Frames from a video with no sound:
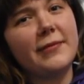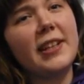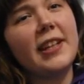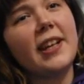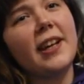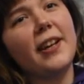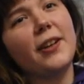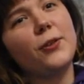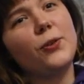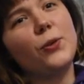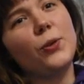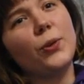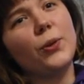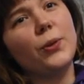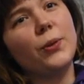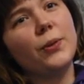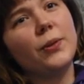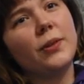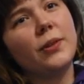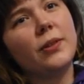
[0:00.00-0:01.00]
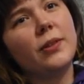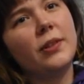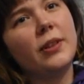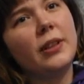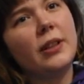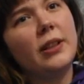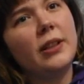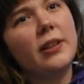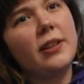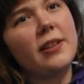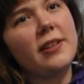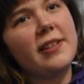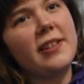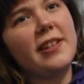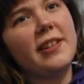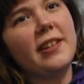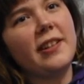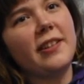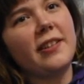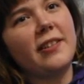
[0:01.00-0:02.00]
Yeah, true. Because
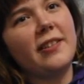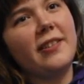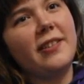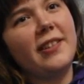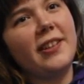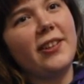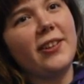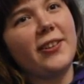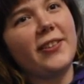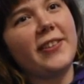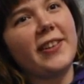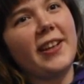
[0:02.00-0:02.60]
he got.